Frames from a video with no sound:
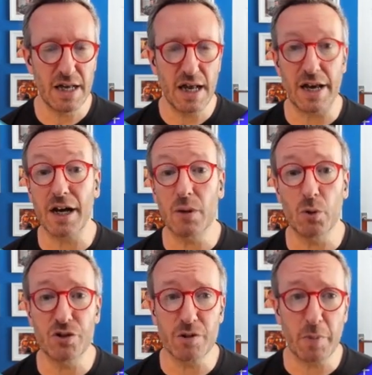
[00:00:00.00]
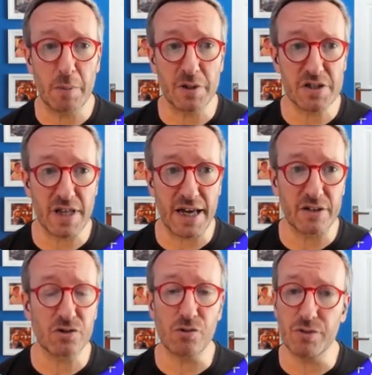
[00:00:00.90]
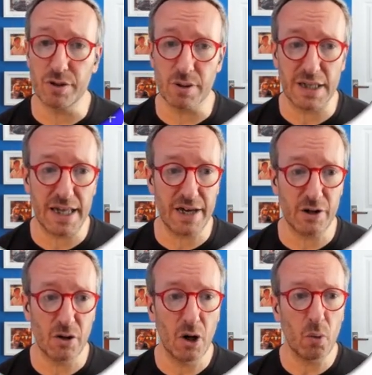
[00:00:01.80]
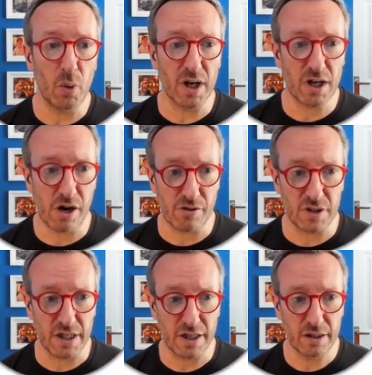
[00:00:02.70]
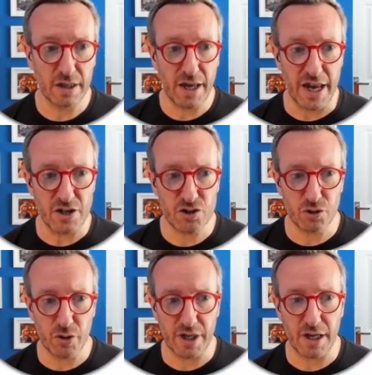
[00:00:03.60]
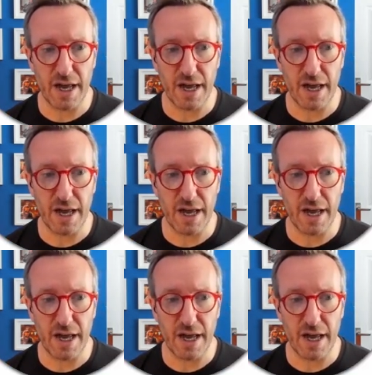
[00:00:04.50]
and I want to publish that to Rill Cloud, where currently it's showing